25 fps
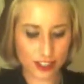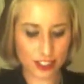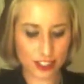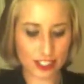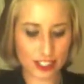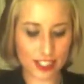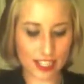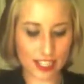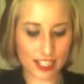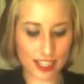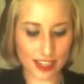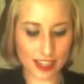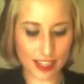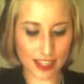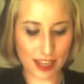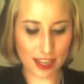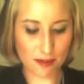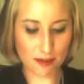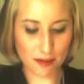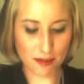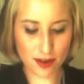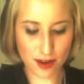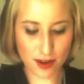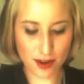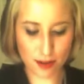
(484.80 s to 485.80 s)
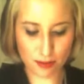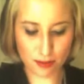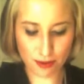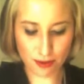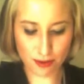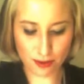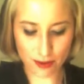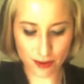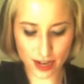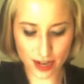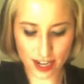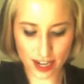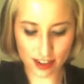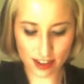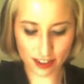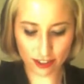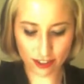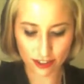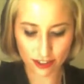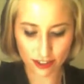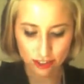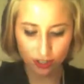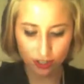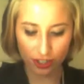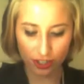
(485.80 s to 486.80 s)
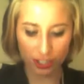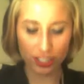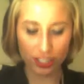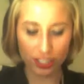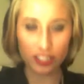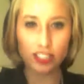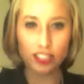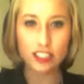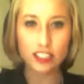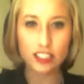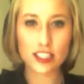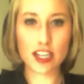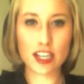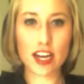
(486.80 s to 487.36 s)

just a leopard print skirt.